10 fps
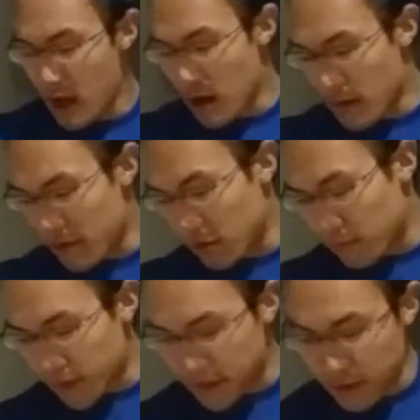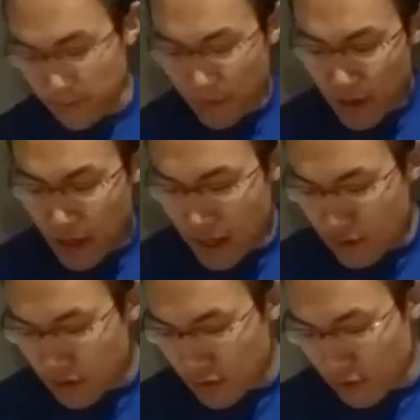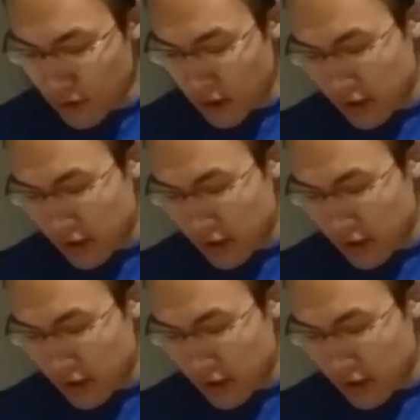you'll press it into